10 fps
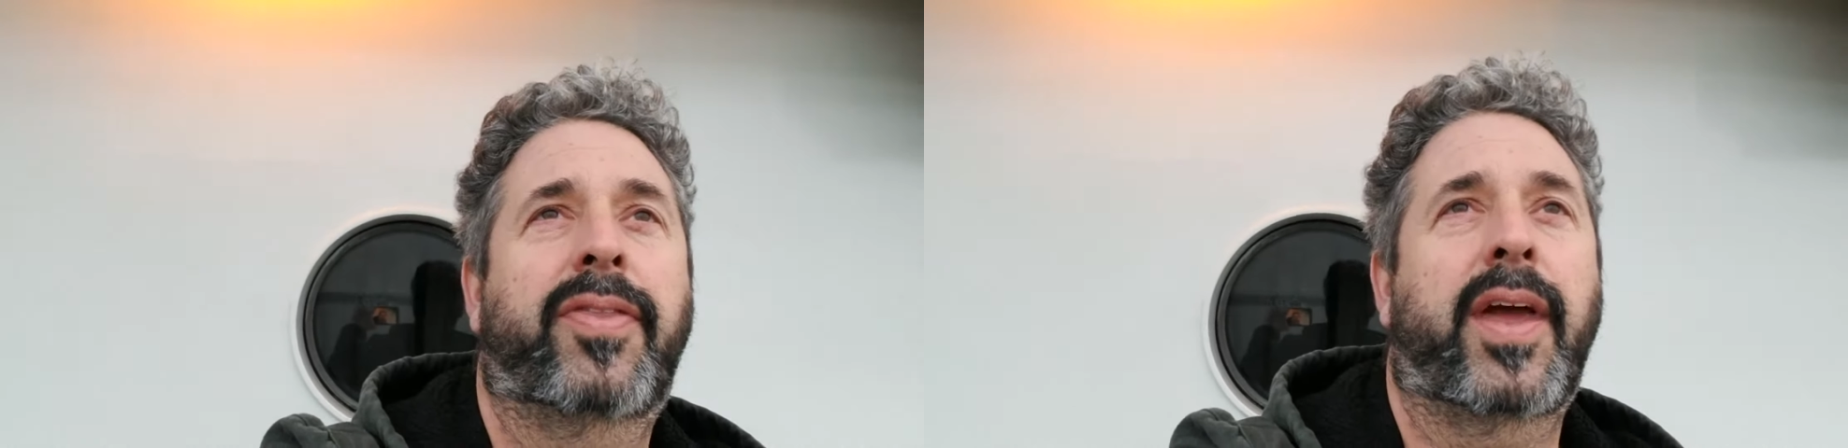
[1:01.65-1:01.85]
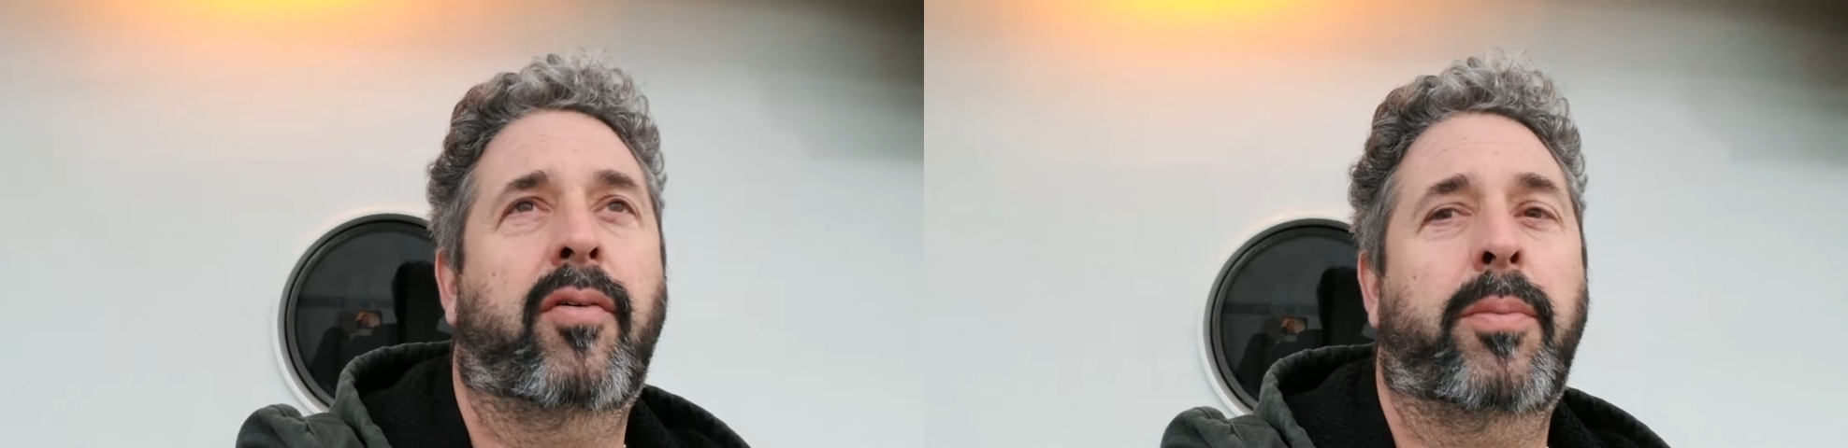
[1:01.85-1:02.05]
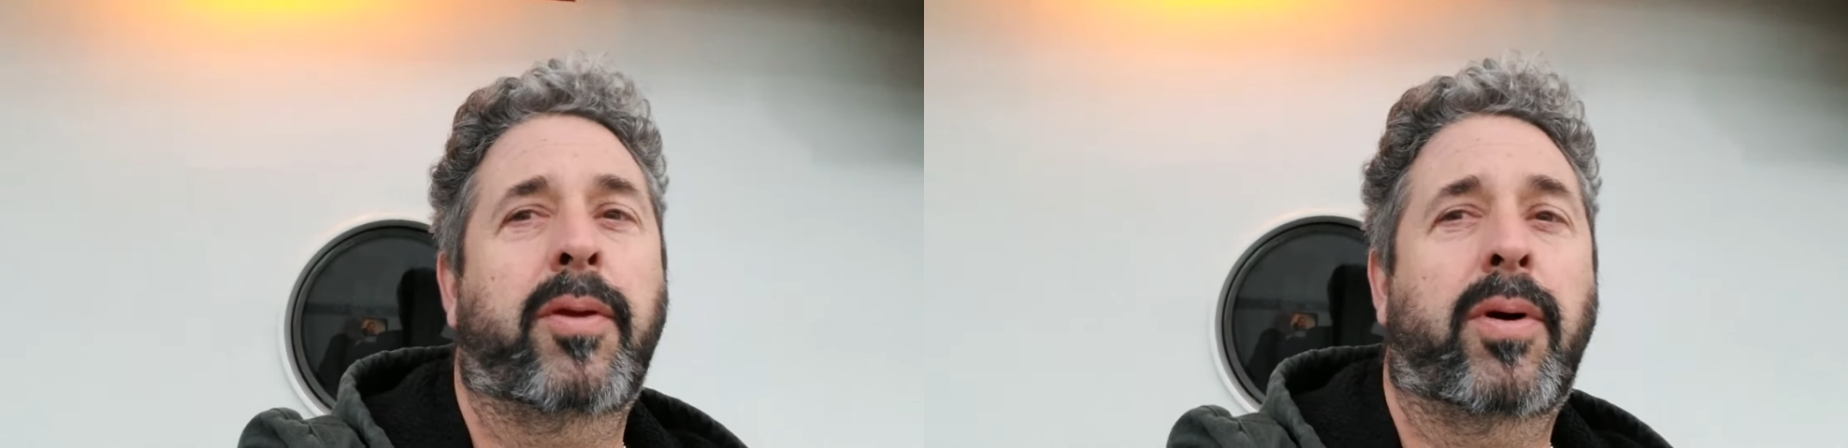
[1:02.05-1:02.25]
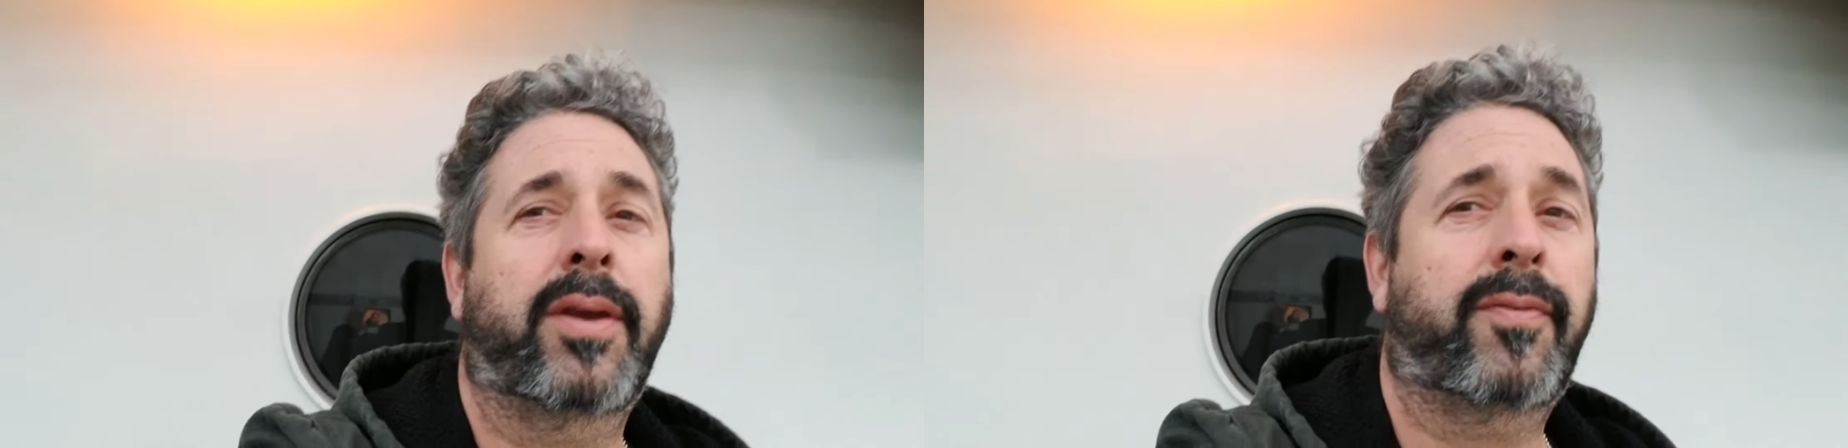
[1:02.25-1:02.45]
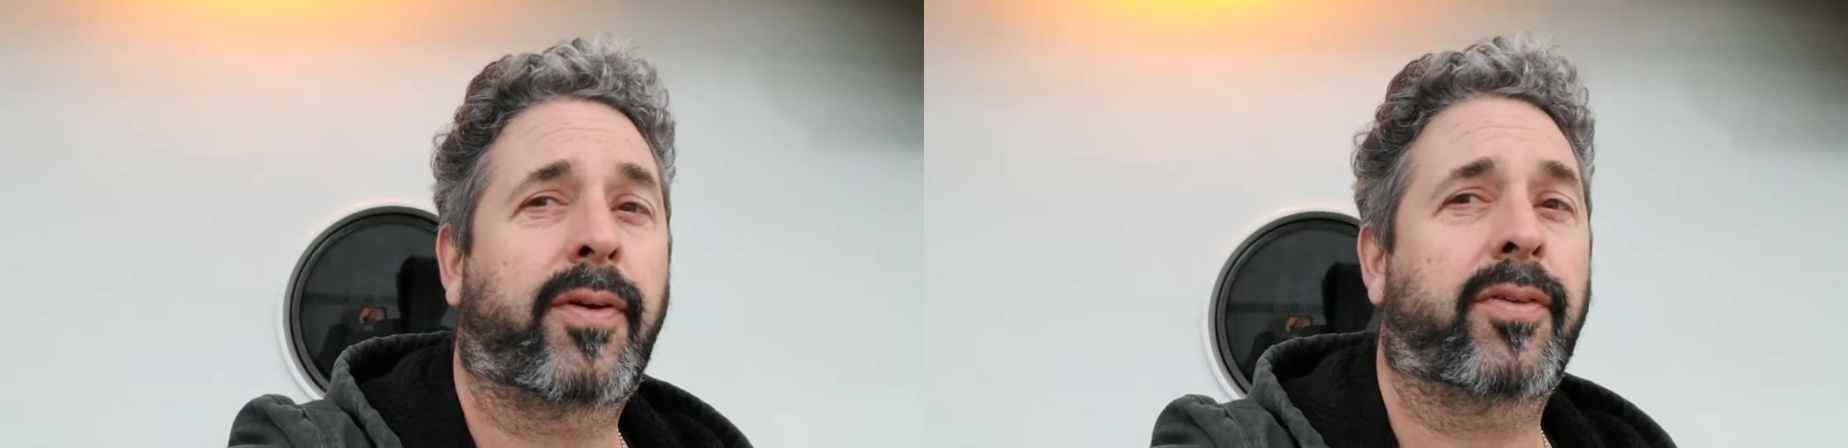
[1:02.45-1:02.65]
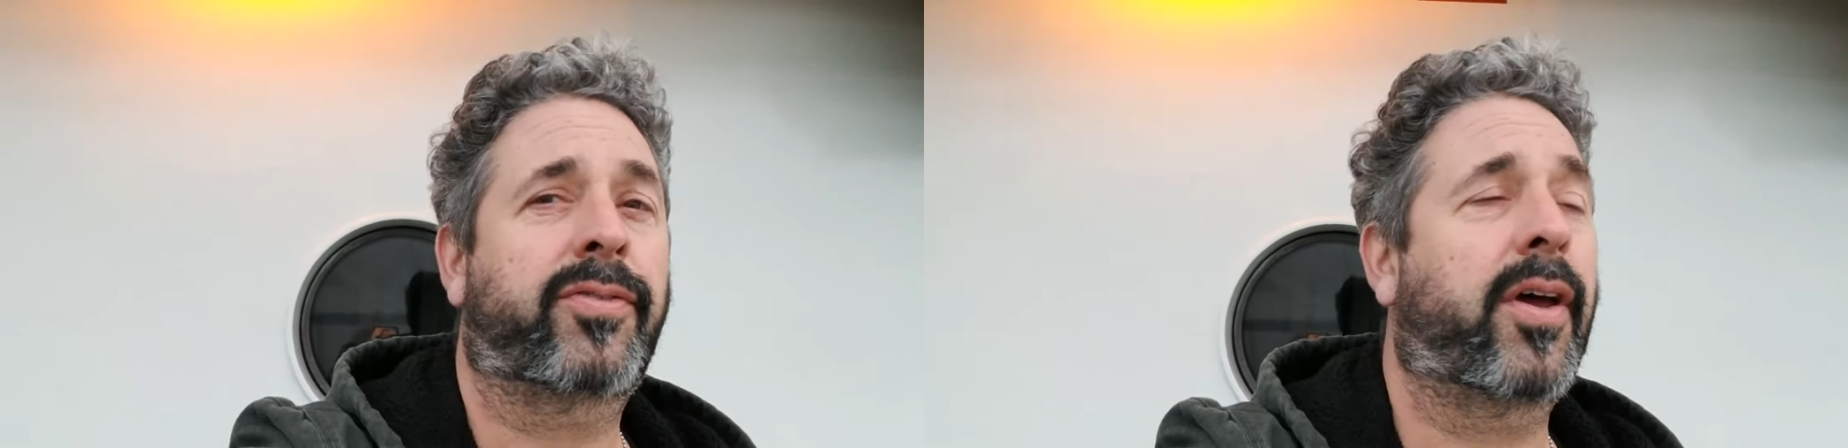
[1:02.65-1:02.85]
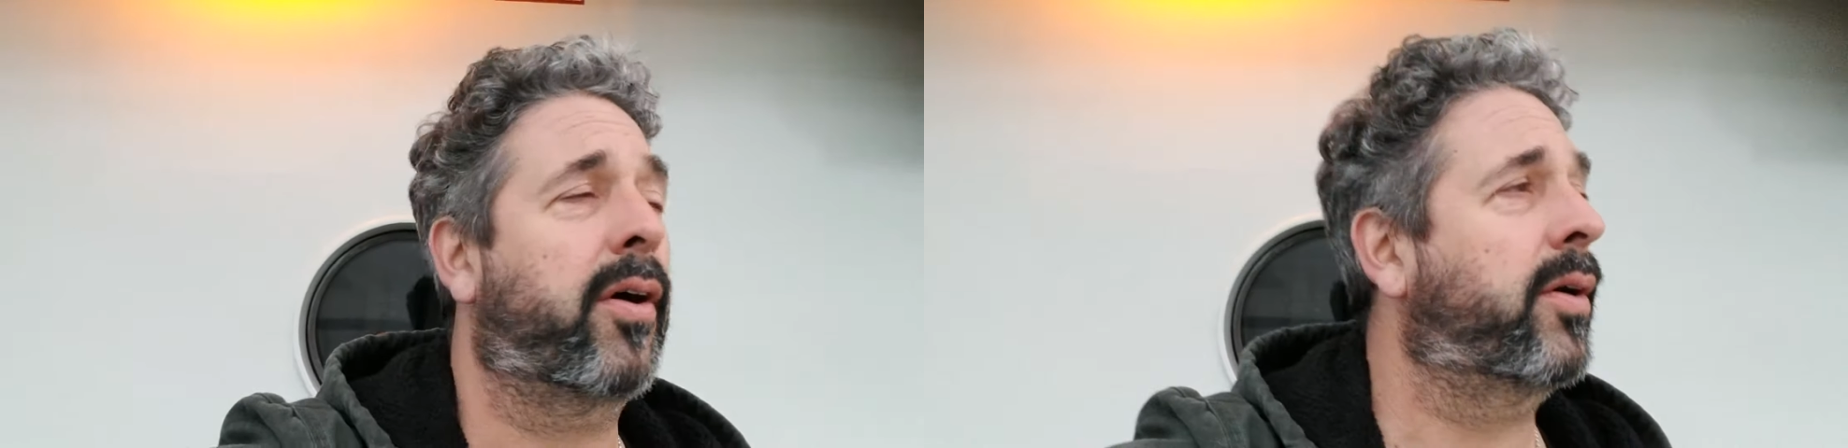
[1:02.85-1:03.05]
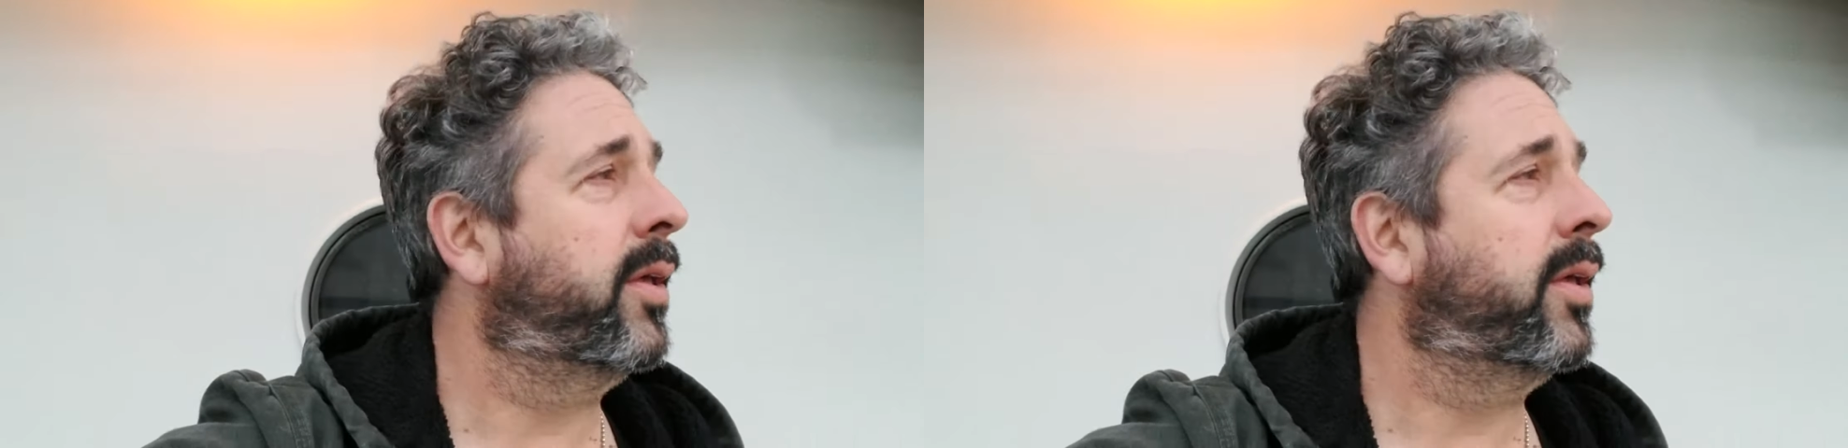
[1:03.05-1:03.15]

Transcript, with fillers: that would be wonderful. So,